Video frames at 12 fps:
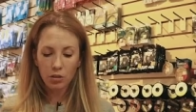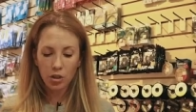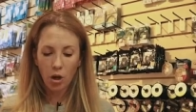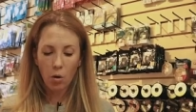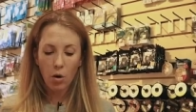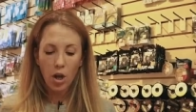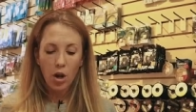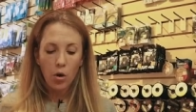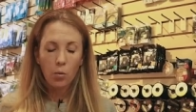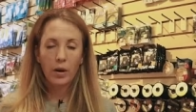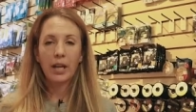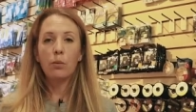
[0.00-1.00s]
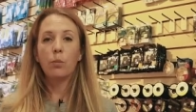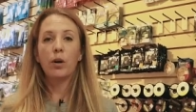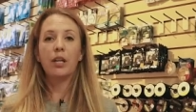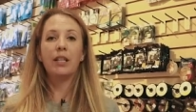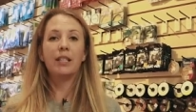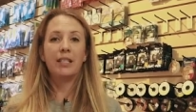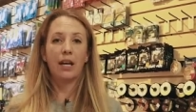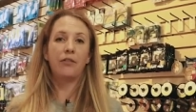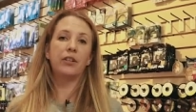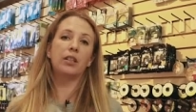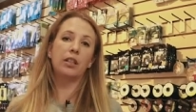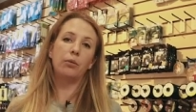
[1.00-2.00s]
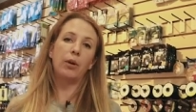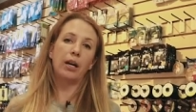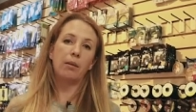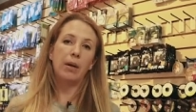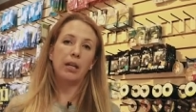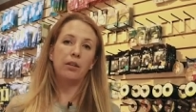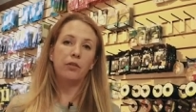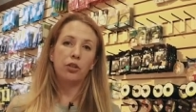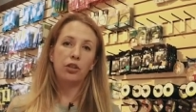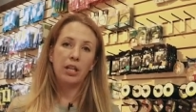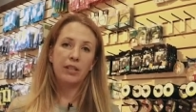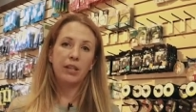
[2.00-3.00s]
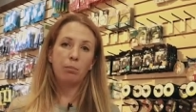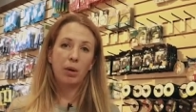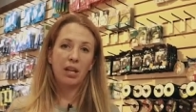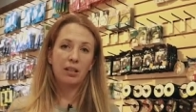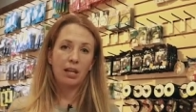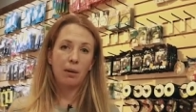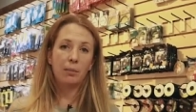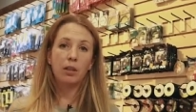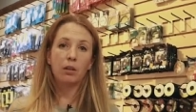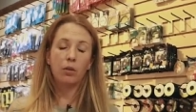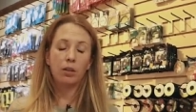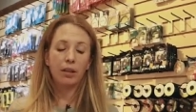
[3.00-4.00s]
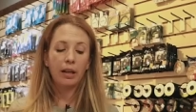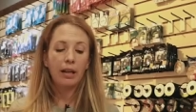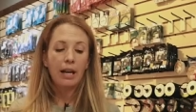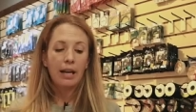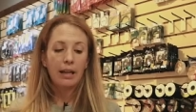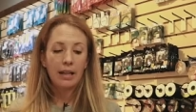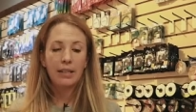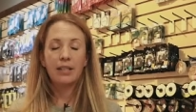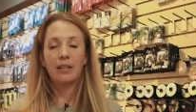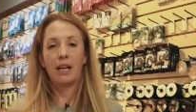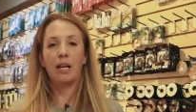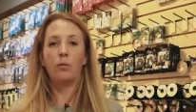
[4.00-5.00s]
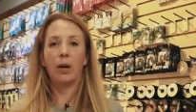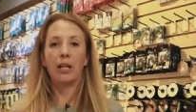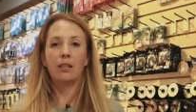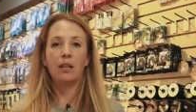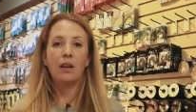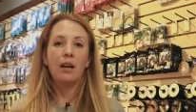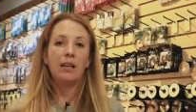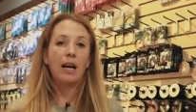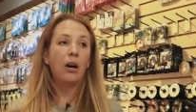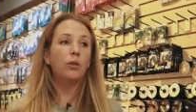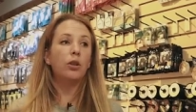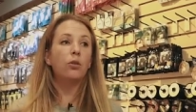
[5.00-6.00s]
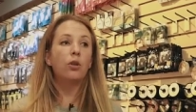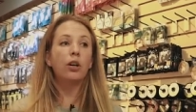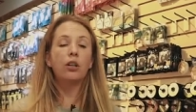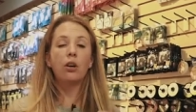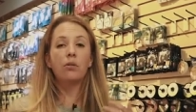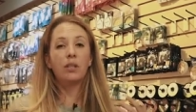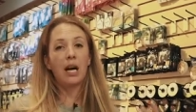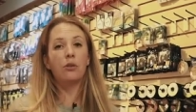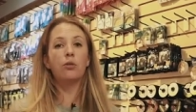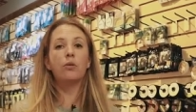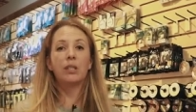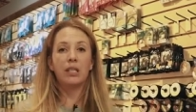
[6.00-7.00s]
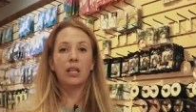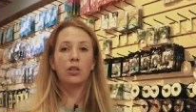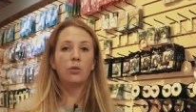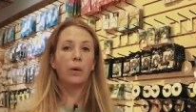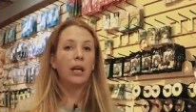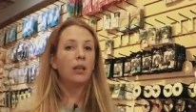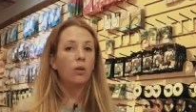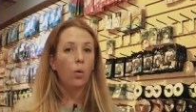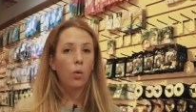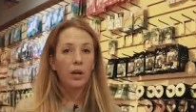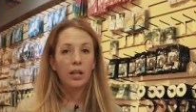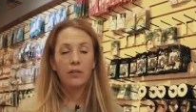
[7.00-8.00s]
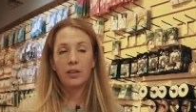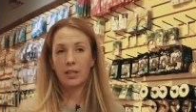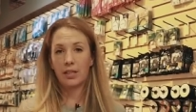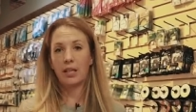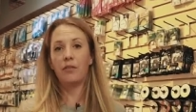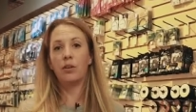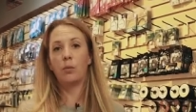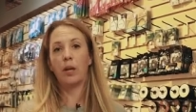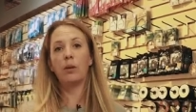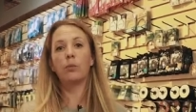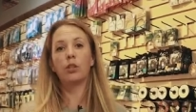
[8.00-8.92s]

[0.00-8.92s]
So what I would definitely recommend if you're chasing pink salmon locally is an eight weight. Now, you could go down to a six weight or even a seven weight,